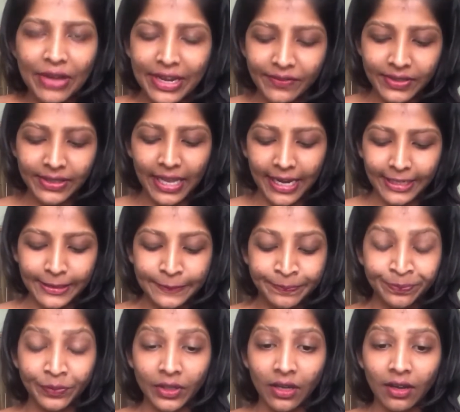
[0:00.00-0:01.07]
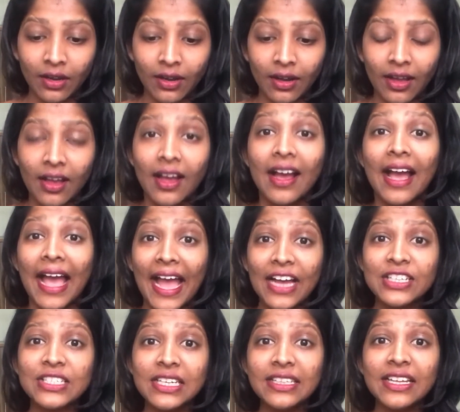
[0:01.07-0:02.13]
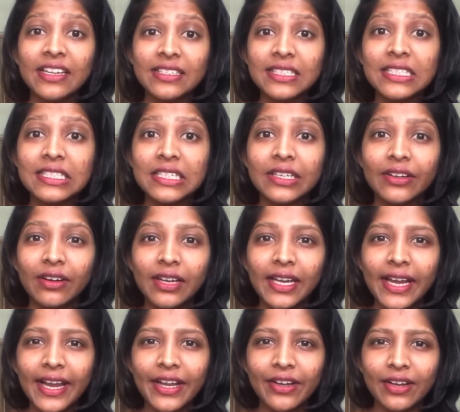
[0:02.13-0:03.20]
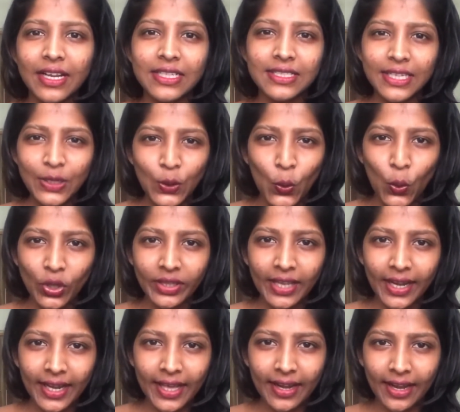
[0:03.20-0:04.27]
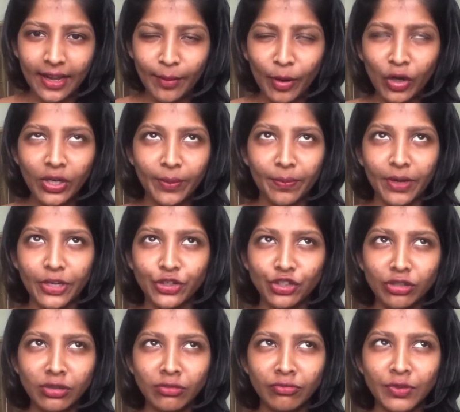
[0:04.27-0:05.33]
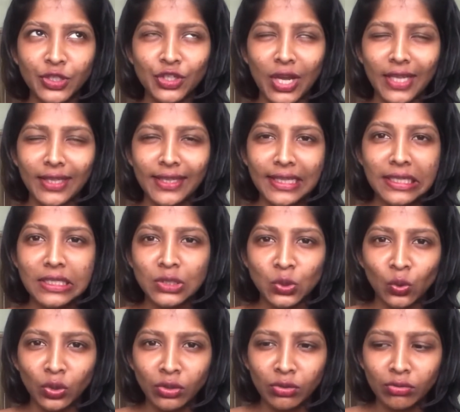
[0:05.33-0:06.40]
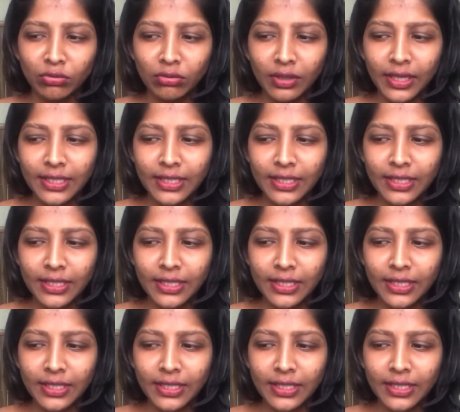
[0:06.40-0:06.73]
fine with that. Actually, there is this really interesting quote that I read about depression, which I think is so true.